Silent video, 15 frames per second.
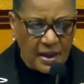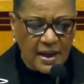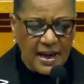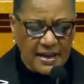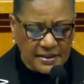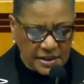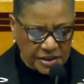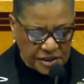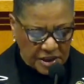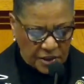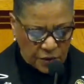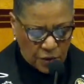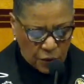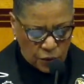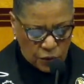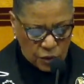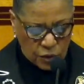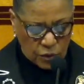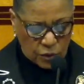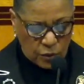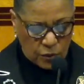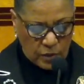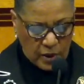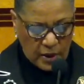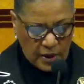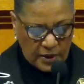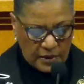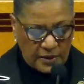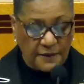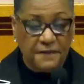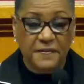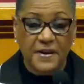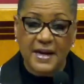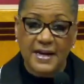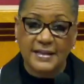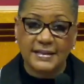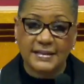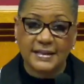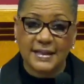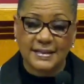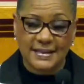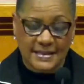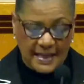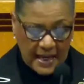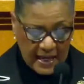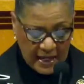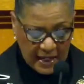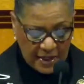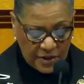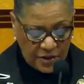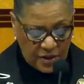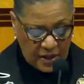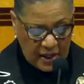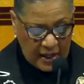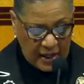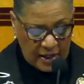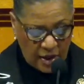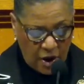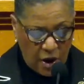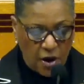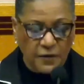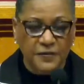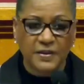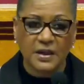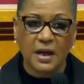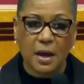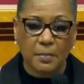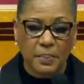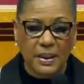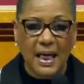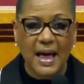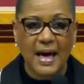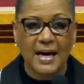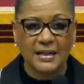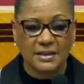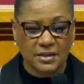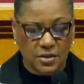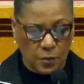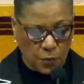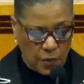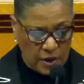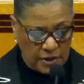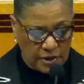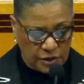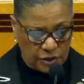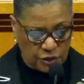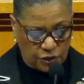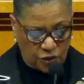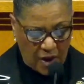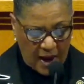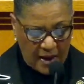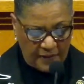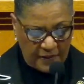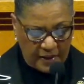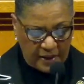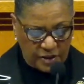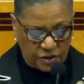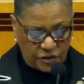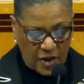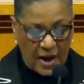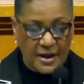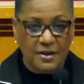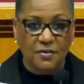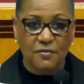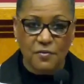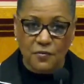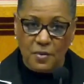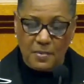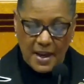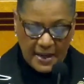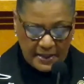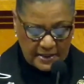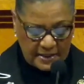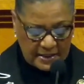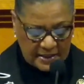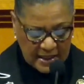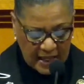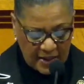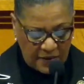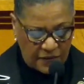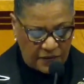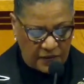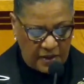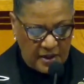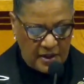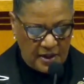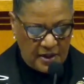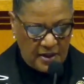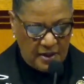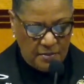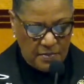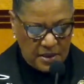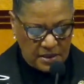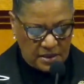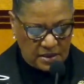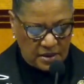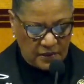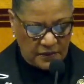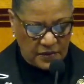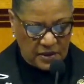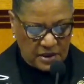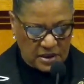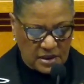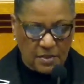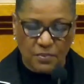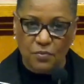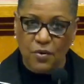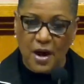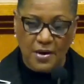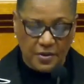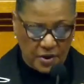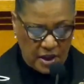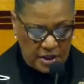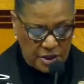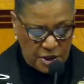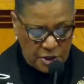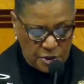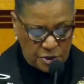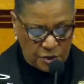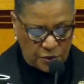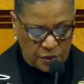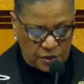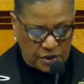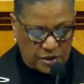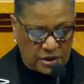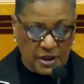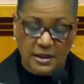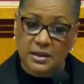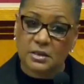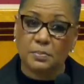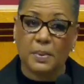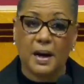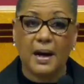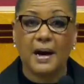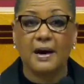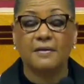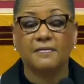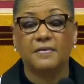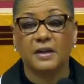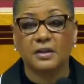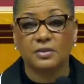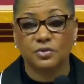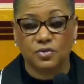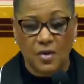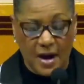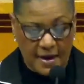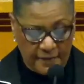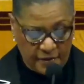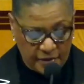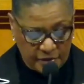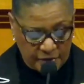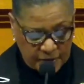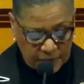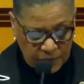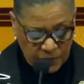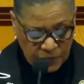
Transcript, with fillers: As a general rule, the phrase staying in your lane often applies to one's driving and trying to remain safe in the midst of some rather unusual stunts by our fellow drivers.